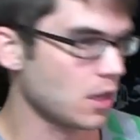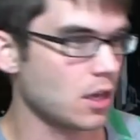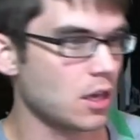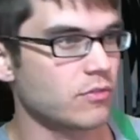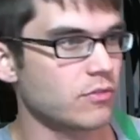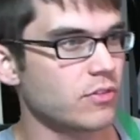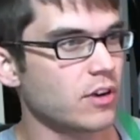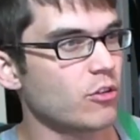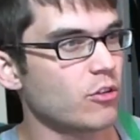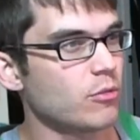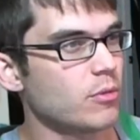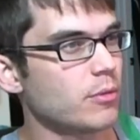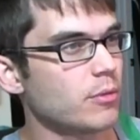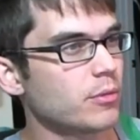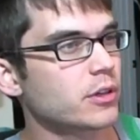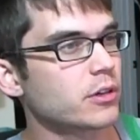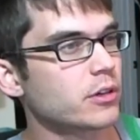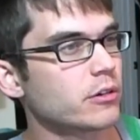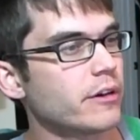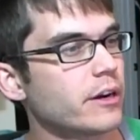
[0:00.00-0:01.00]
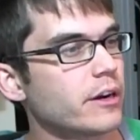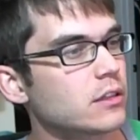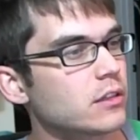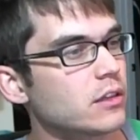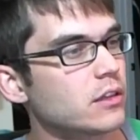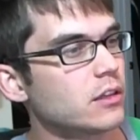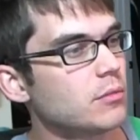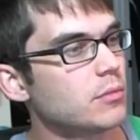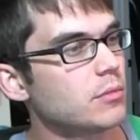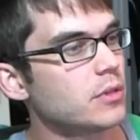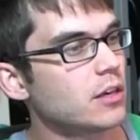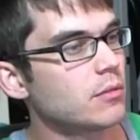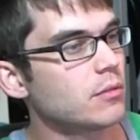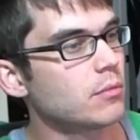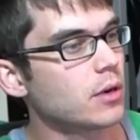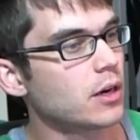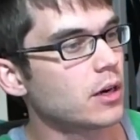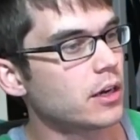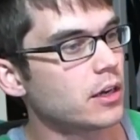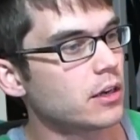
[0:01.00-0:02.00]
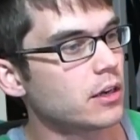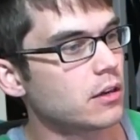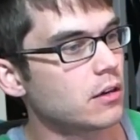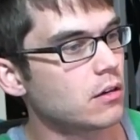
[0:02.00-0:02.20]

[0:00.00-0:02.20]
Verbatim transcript: if I remember correctly, let me get my